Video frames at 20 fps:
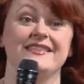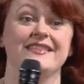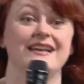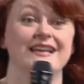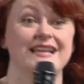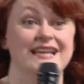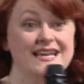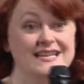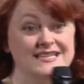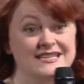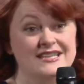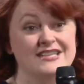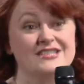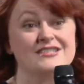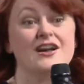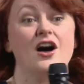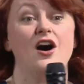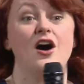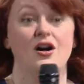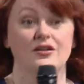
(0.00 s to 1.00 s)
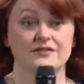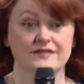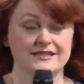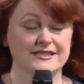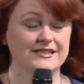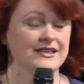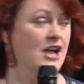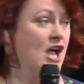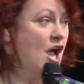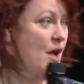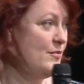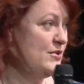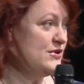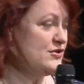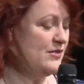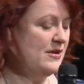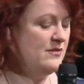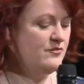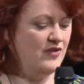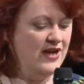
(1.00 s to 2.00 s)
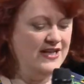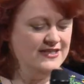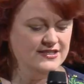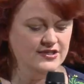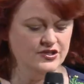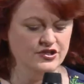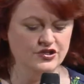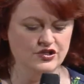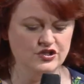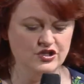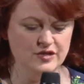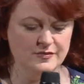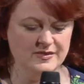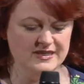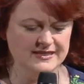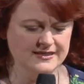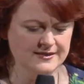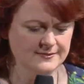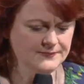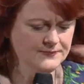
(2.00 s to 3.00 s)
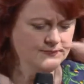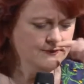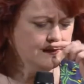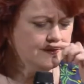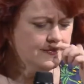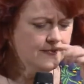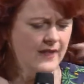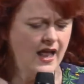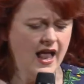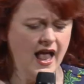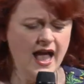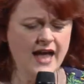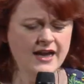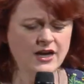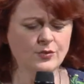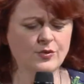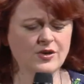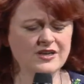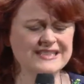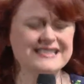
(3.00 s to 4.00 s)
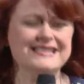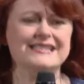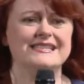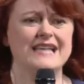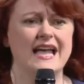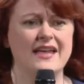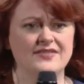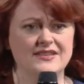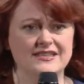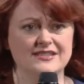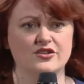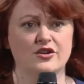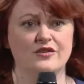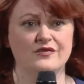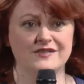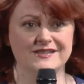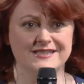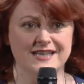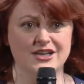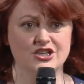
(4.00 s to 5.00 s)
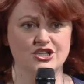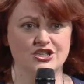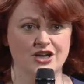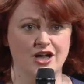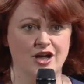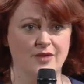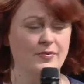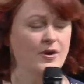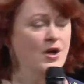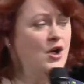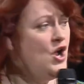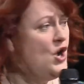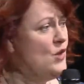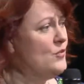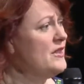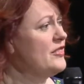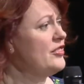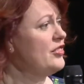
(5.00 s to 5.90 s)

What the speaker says: the lead in the dance between brands and consumers? And I want to set this conversation up with